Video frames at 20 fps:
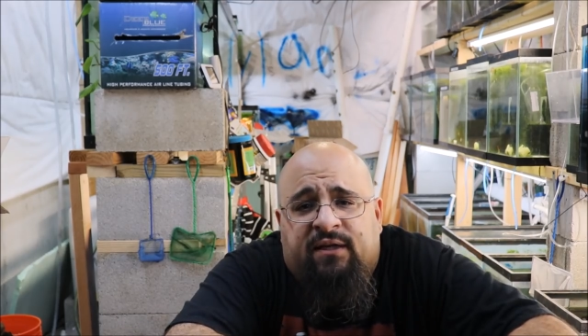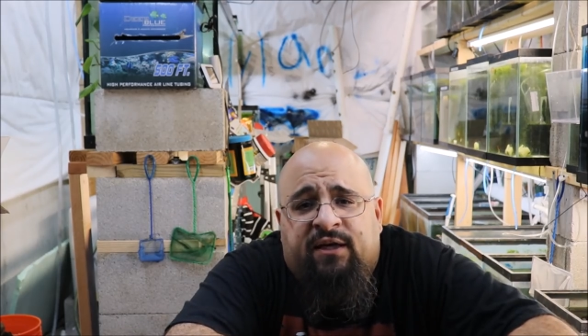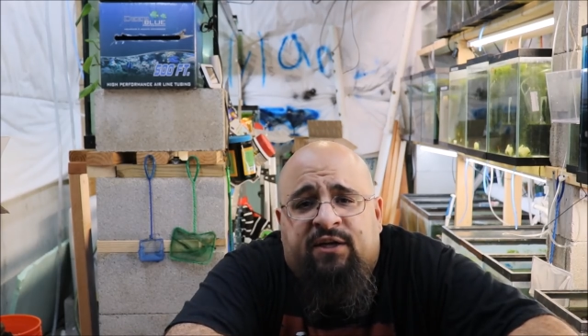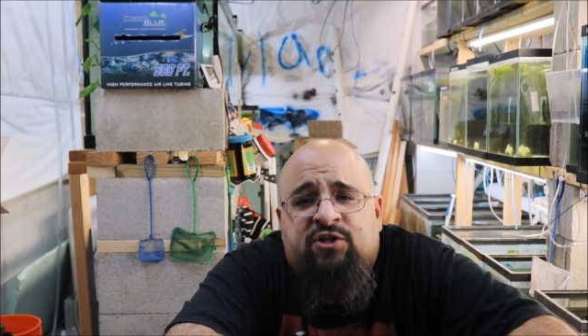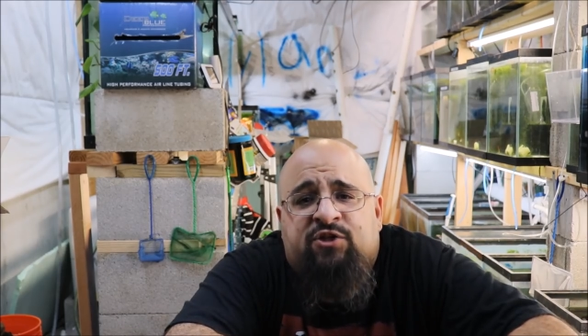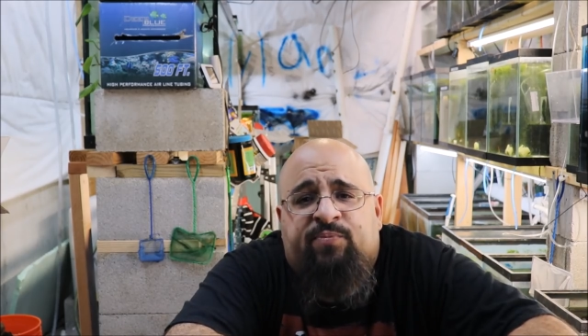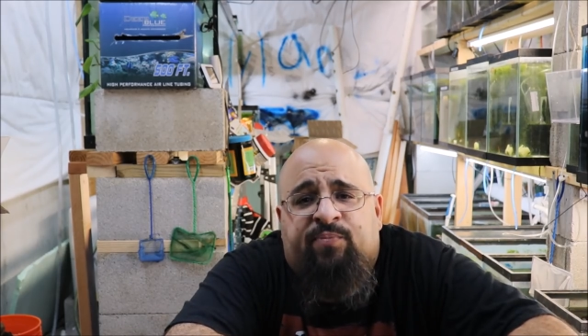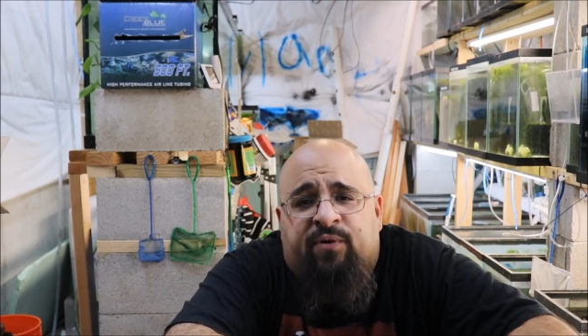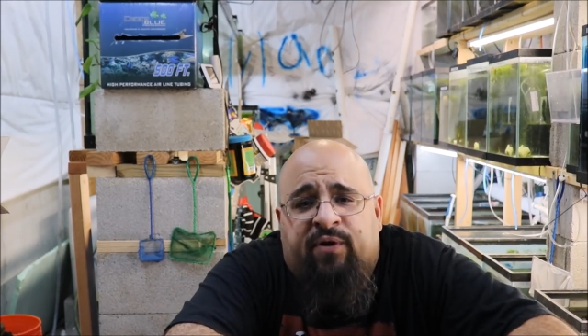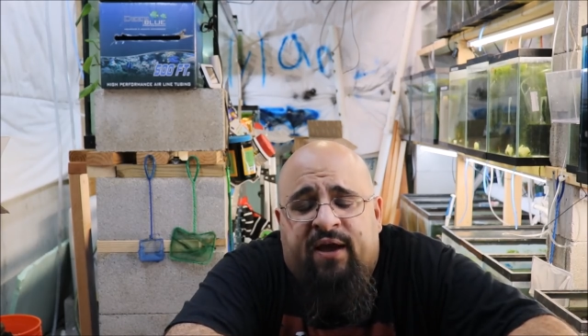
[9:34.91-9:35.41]

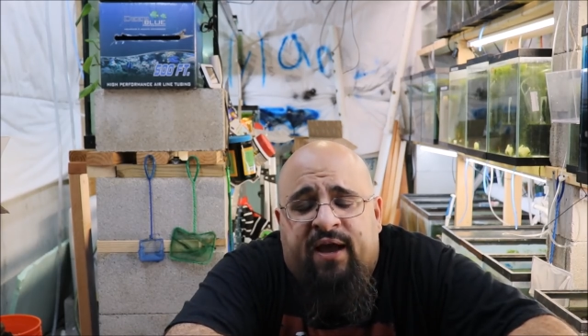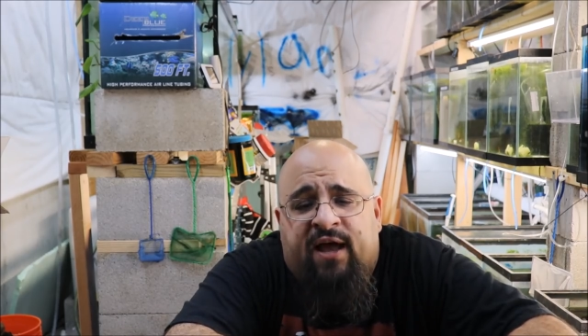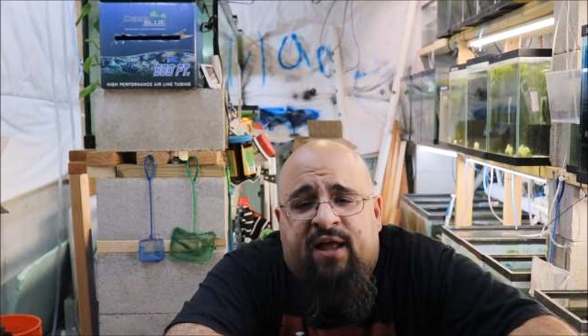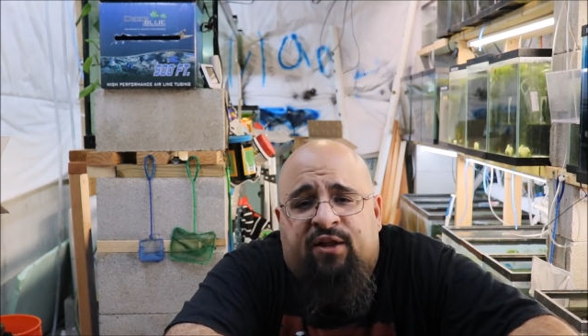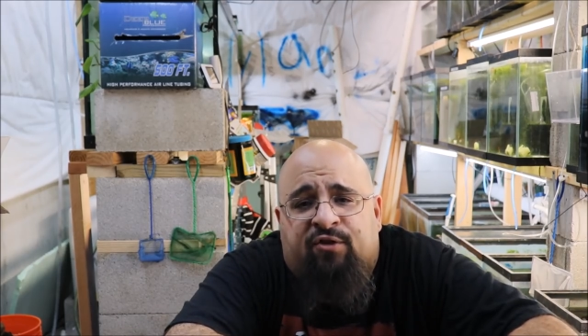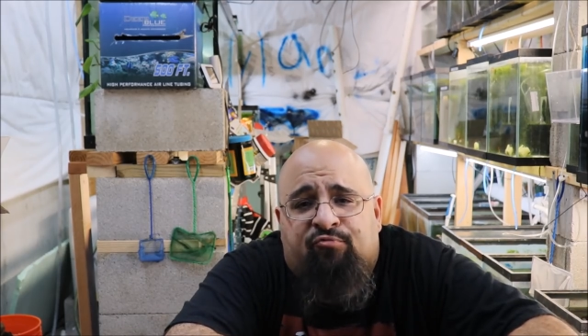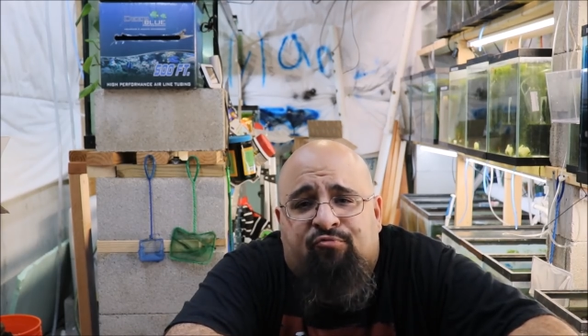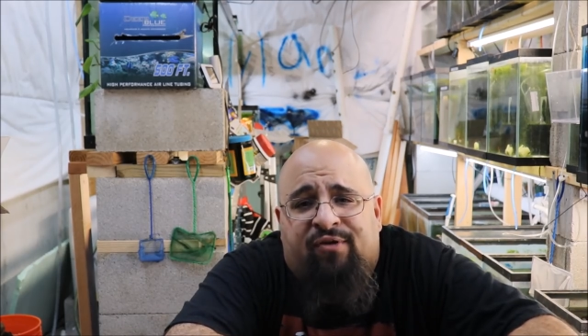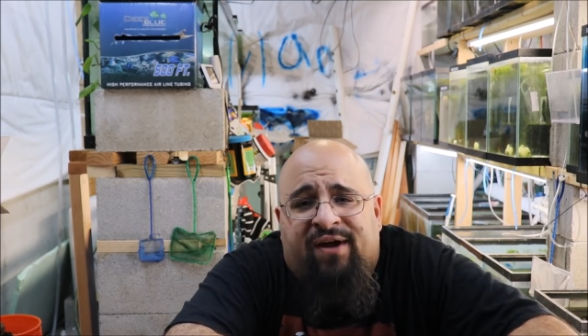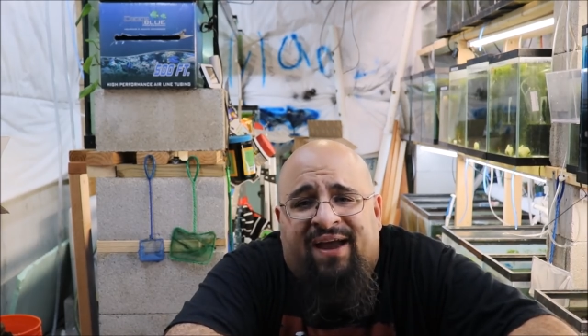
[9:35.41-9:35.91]
inch per
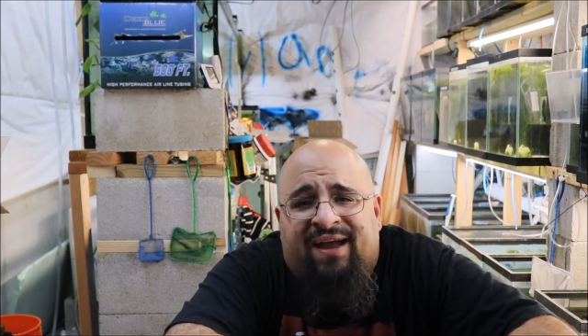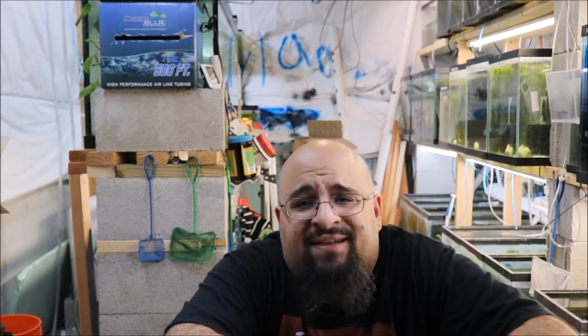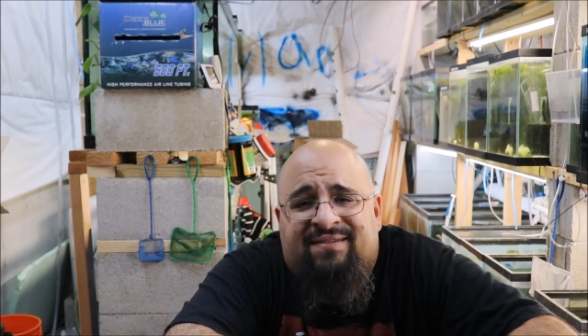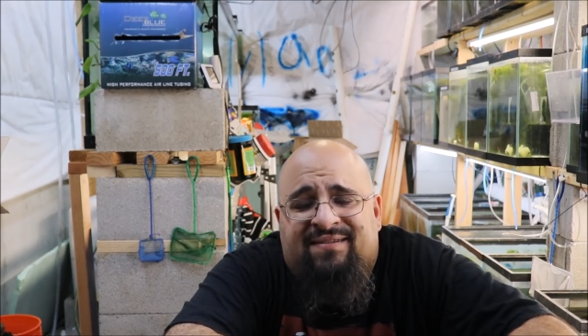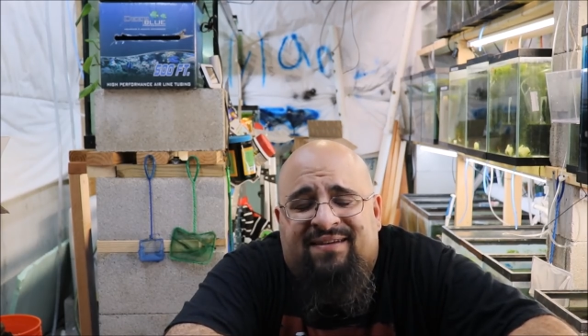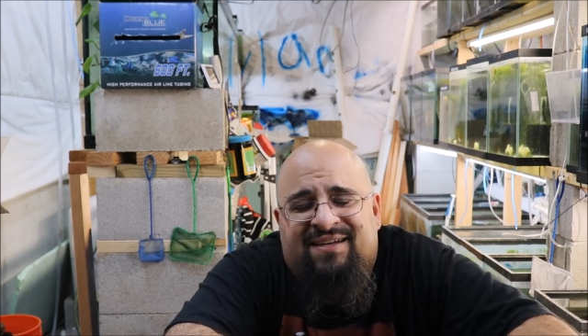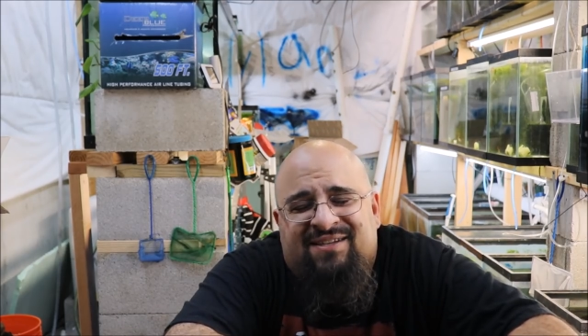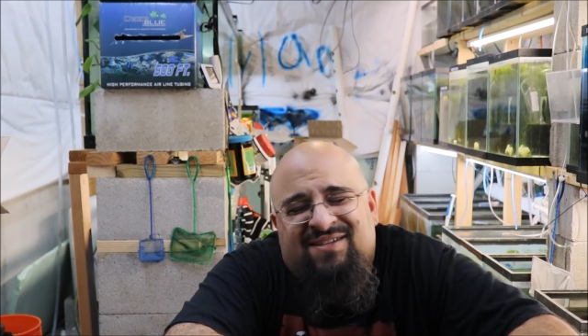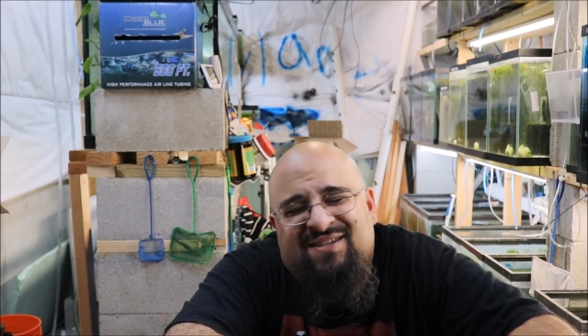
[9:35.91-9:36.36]
gallon rant.